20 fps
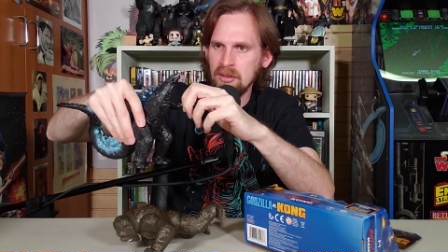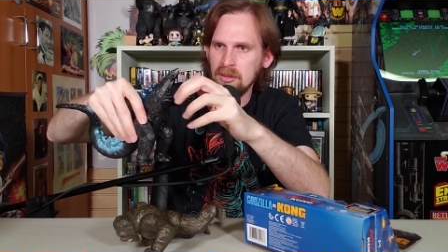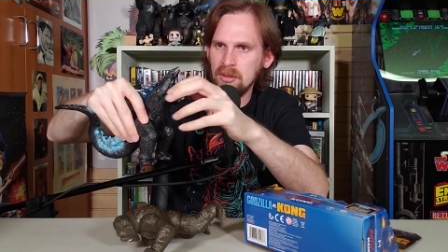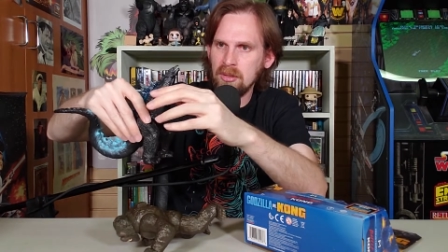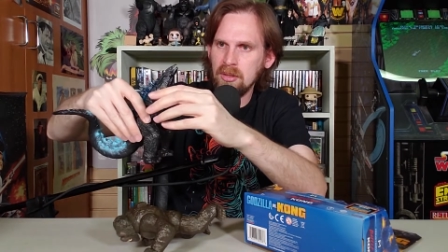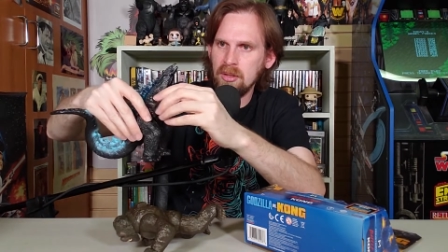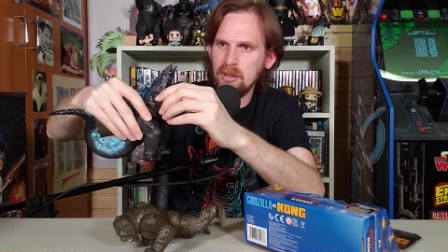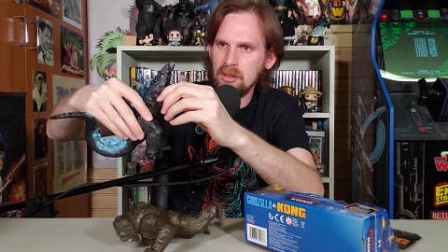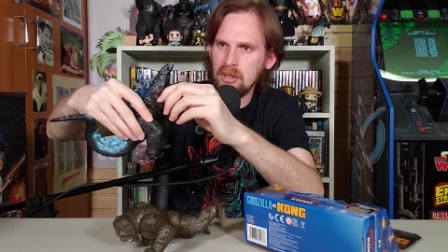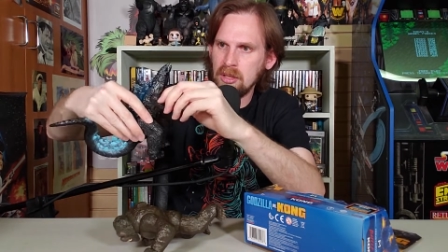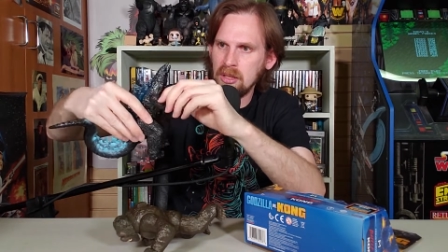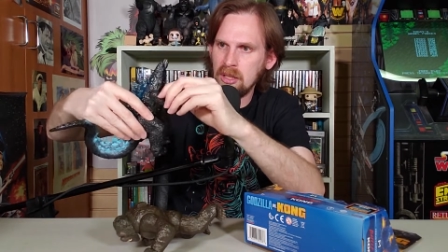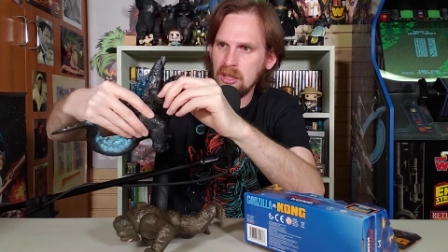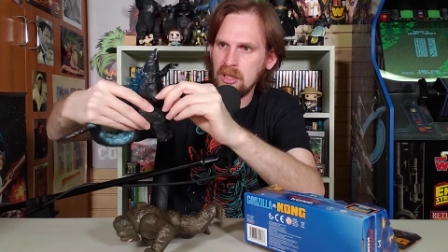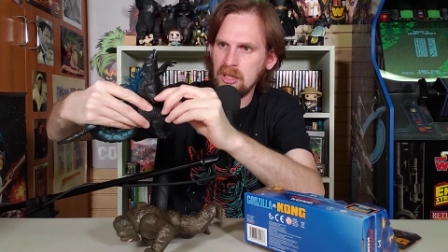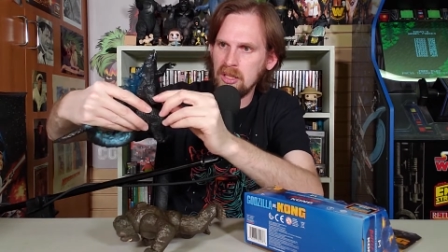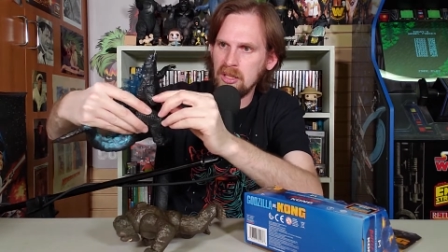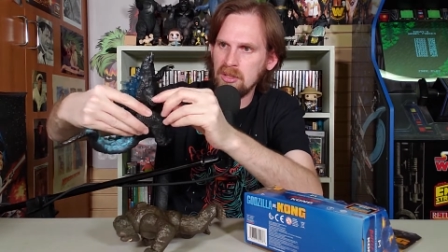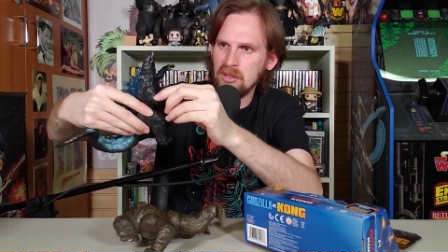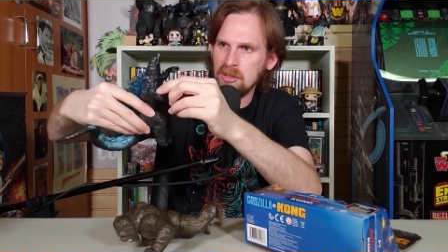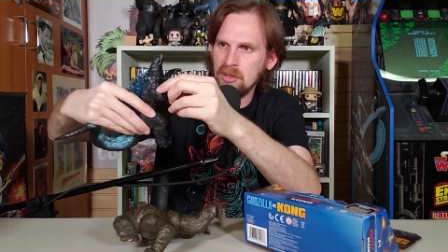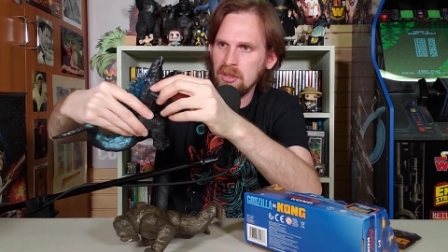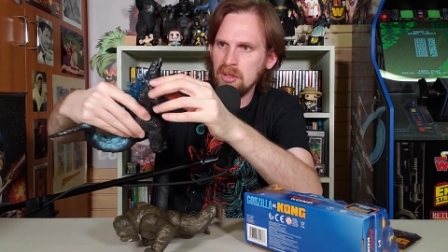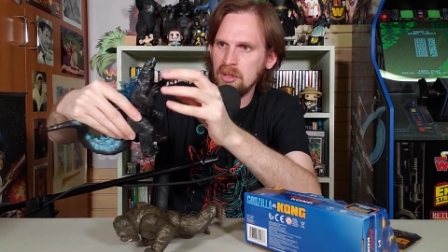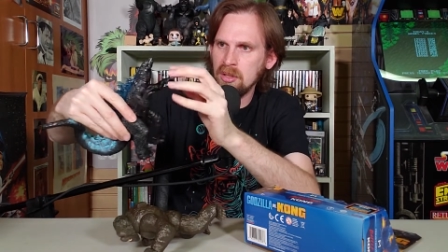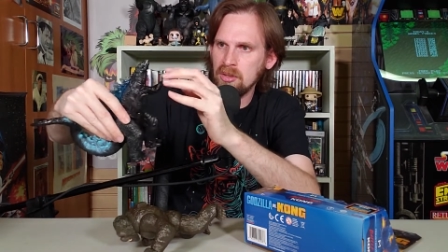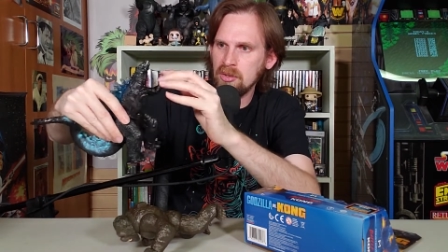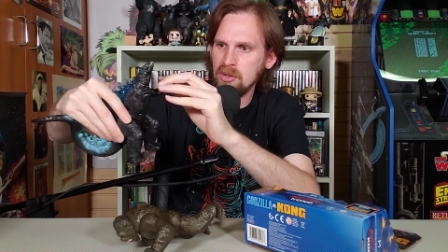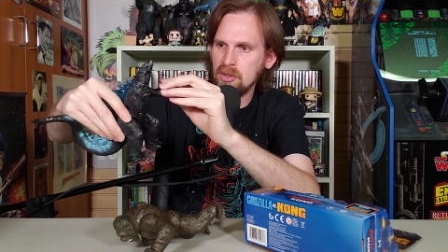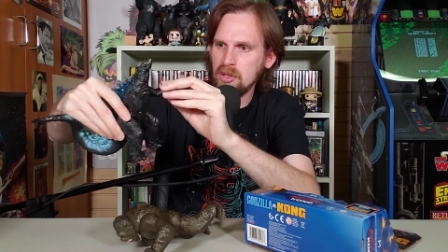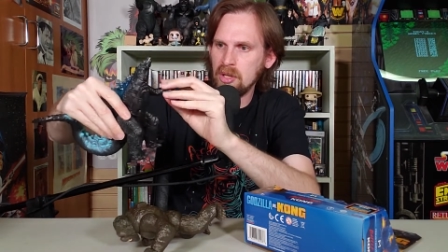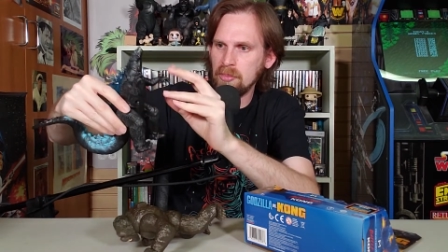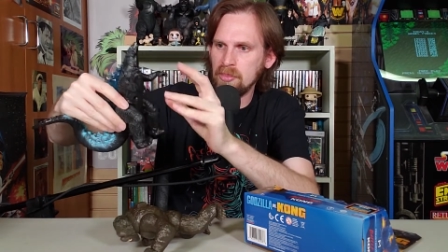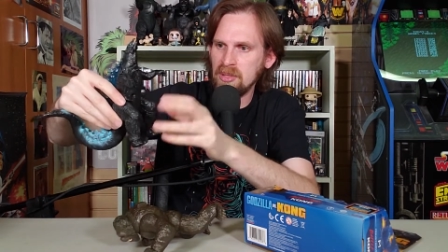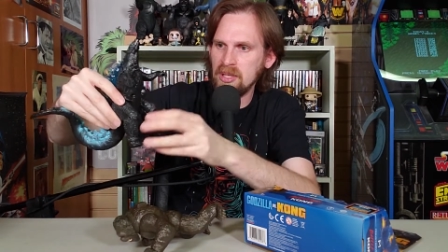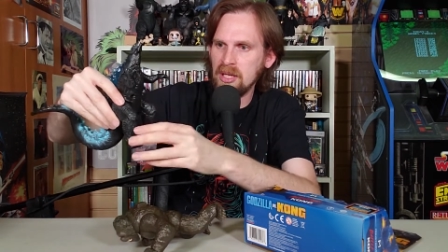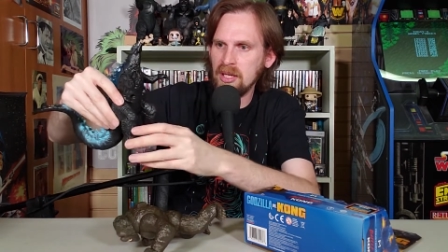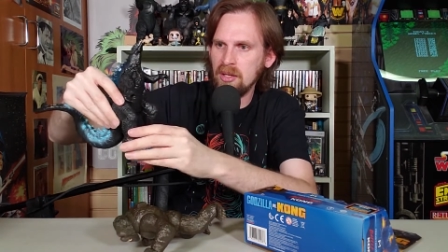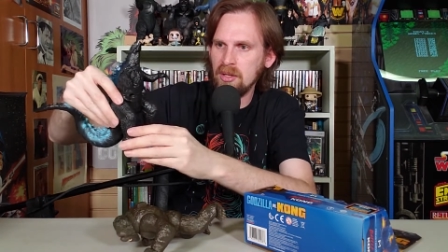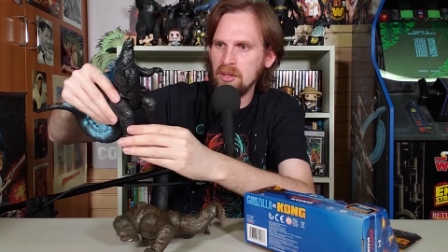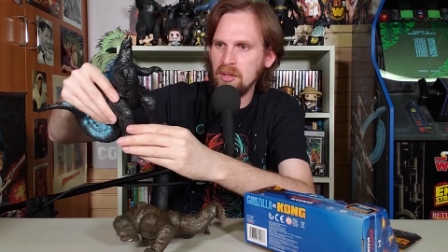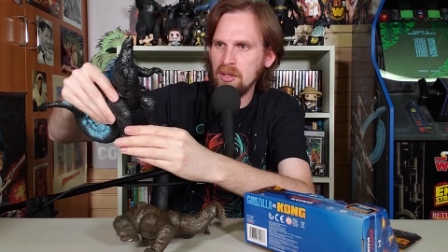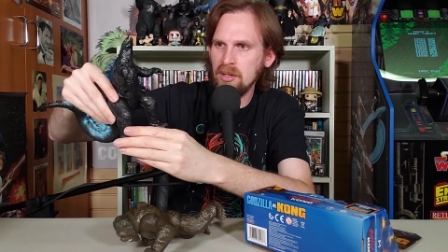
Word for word: None of the hands. Just up and down.